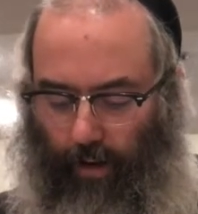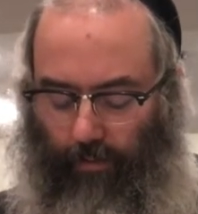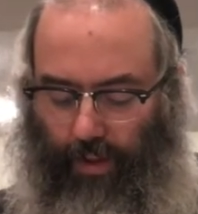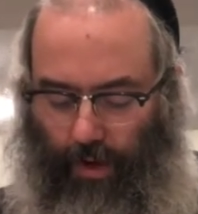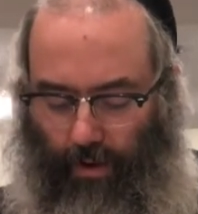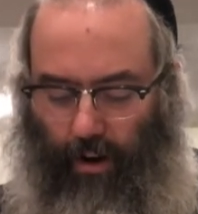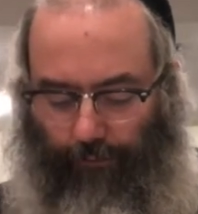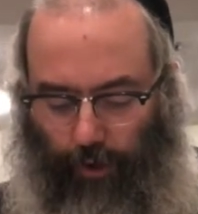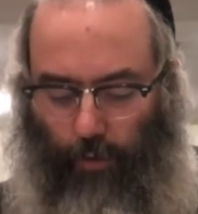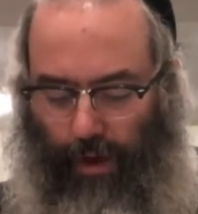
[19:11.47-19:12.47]
But there were a
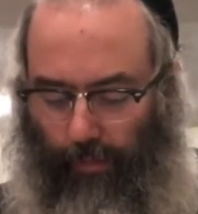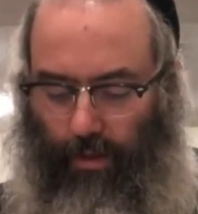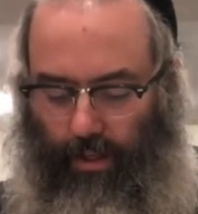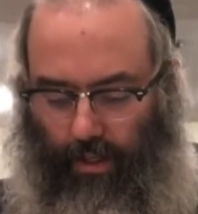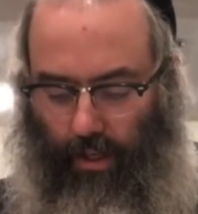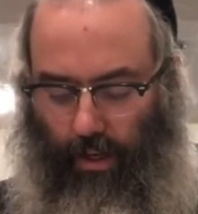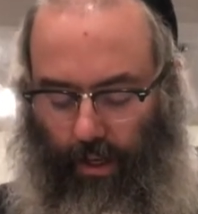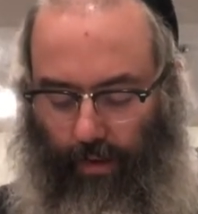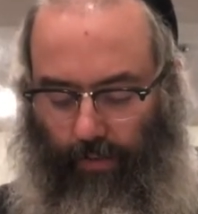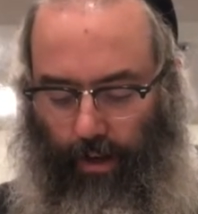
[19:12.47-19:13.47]
few people in the
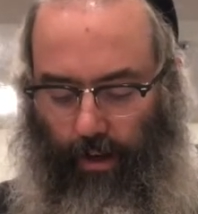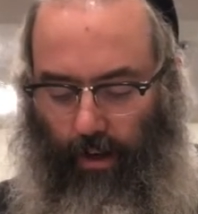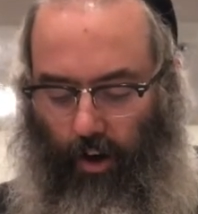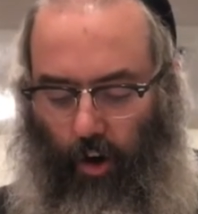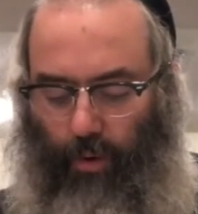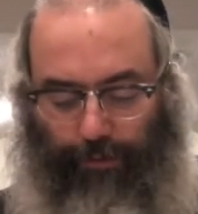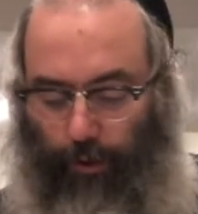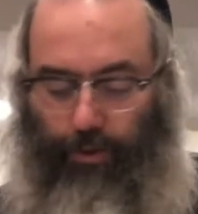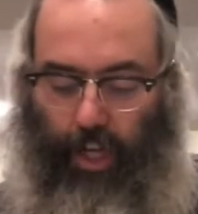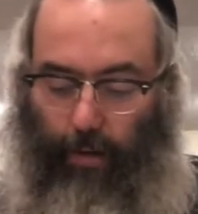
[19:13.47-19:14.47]
city who
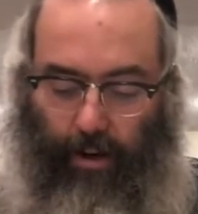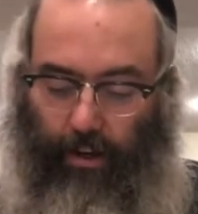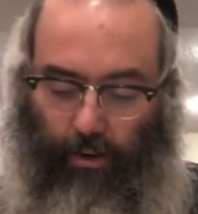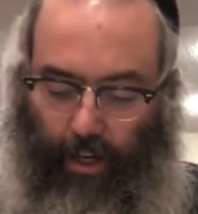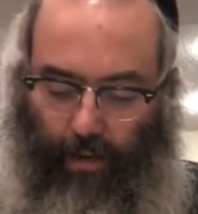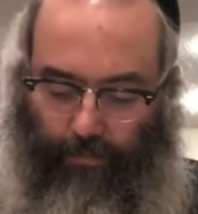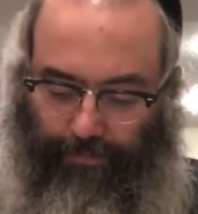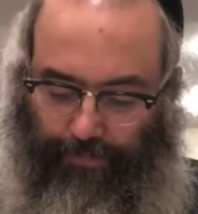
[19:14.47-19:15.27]
refused to come out and greet him.